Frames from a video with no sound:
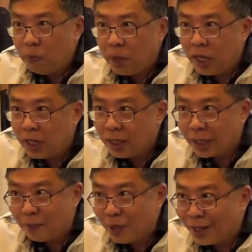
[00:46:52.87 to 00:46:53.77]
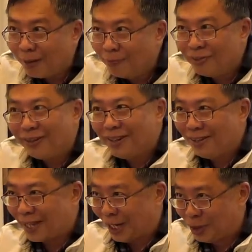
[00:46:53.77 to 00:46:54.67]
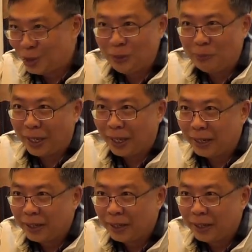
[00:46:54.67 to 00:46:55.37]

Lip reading: men can become very intelligent men